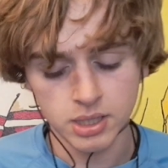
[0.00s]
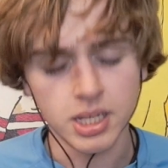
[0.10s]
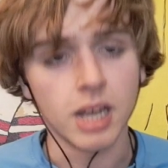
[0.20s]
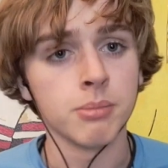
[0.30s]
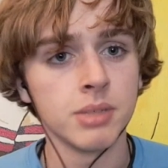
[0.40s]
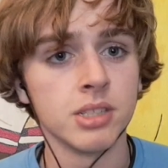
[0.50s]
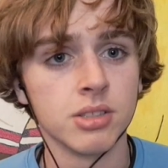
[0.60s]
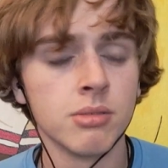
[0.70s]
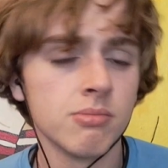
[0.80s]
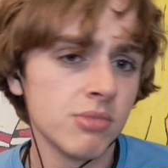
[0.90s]
And
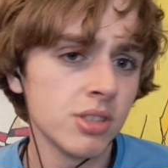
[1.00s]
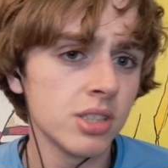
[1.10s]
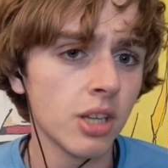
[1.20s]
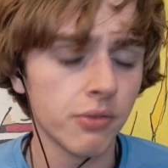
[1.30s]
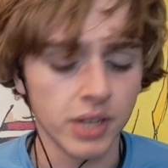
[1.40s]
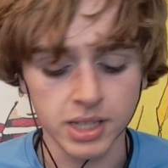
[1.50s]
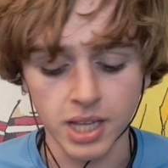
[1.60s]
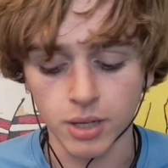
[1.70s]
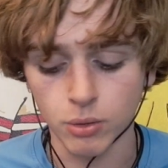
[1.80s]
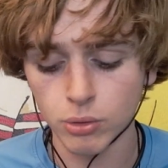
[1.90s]
stuff like
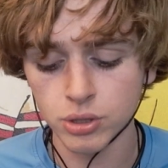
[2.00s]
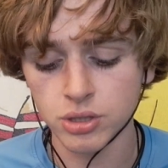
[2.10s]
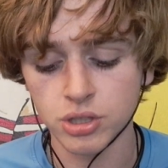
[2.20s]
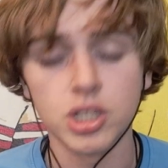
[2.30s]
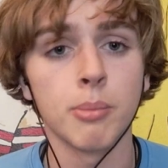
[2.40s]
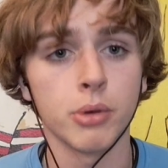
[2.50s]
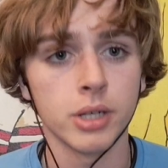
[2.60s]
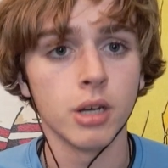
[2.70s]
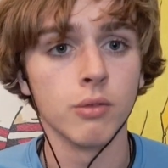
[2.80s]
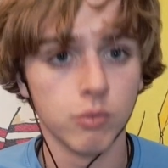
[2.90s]
that, or just a summary
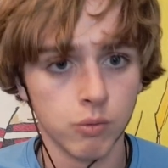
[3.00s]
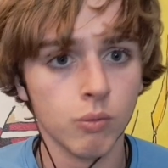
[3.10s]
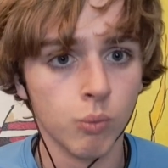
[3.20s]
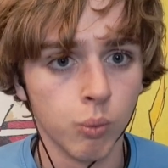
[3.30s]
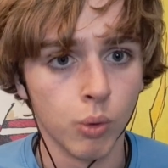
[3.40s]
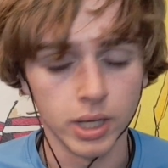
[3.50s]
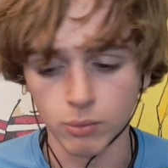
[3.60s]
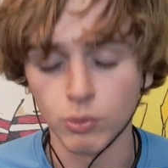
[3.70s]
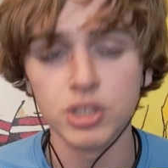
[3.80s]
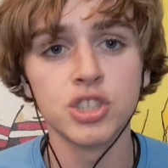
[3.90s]
of what
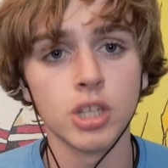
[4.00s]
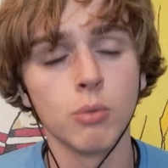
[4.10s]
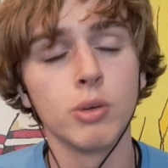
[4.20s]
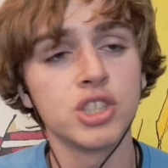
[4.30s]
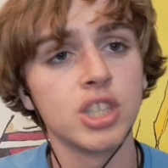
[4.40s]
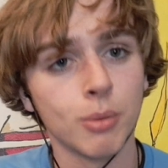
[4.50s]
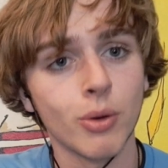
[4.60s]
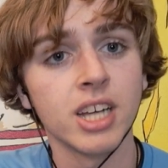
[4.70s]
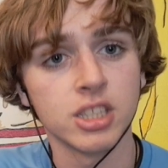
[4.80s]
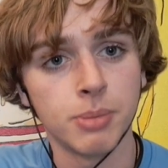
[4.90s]

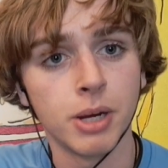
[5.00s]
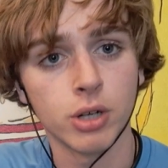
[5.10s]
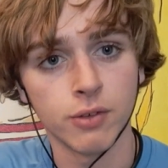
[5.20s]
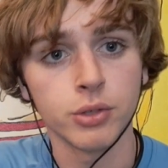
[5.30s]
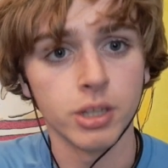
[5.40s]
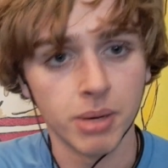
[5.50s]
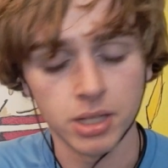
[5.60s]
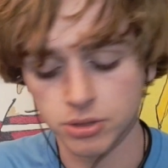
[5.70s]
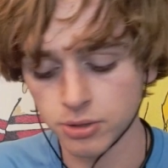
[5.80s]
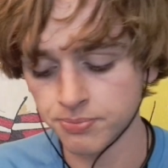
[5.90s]
summarizes paragraph 3 the
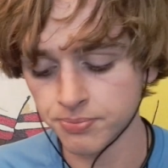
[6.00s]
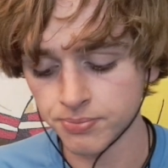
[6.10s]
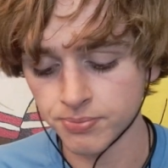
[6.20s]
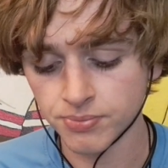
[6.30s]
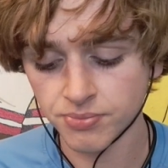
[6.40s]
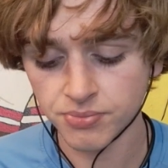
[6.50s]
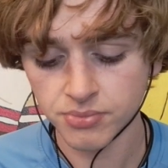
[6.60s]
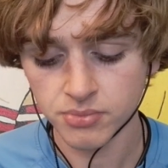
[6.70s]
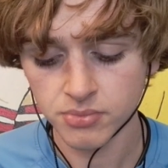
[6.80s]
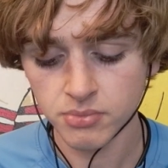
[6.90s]
best.
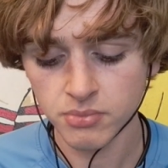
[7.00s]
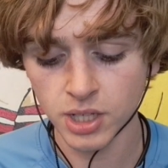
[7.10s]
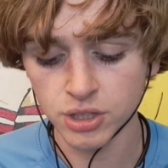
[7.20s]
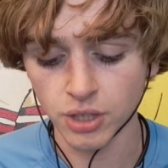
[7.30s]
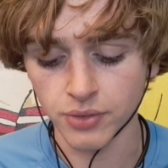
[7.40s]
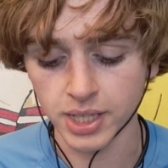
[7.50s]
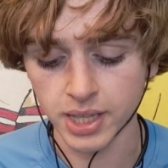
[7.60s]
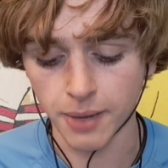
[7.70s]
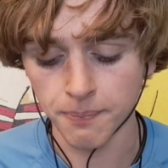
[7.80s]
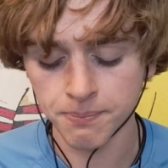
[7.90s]
Stuff like that.